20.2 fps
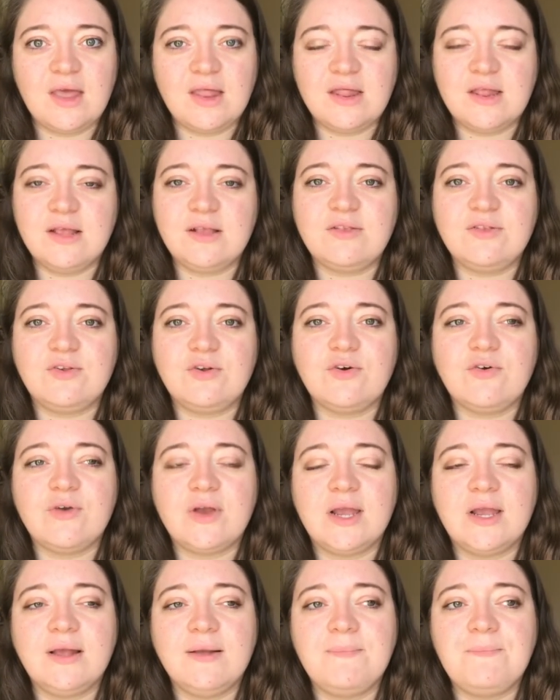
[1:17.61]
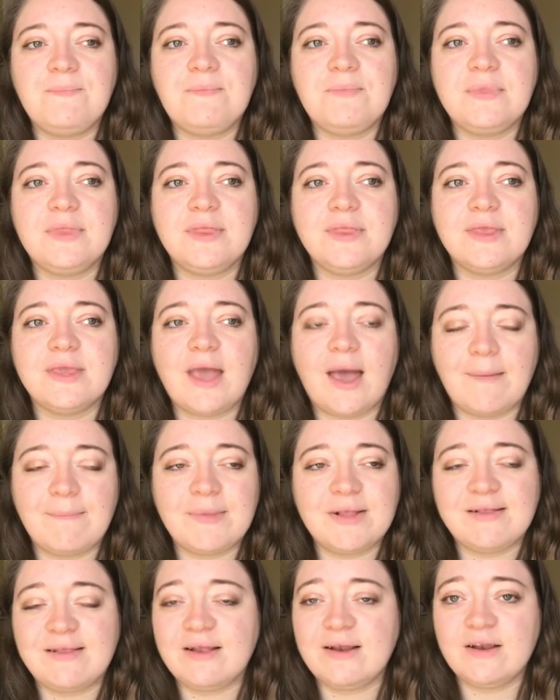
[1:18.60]
This story can
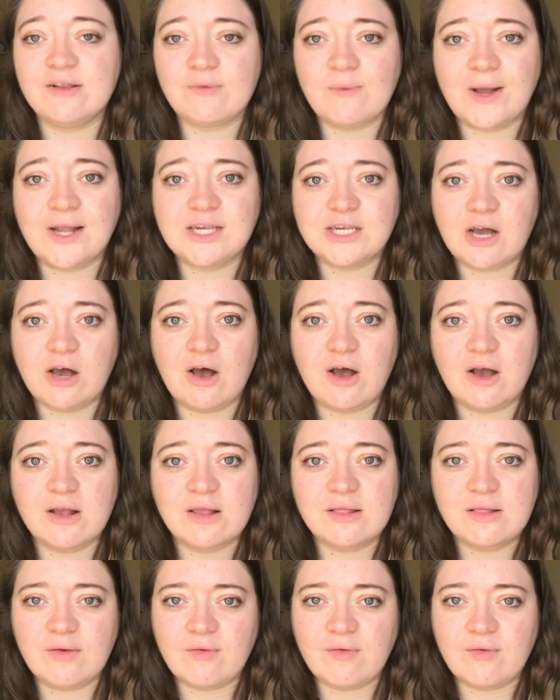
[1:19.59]
be seen as quite dark.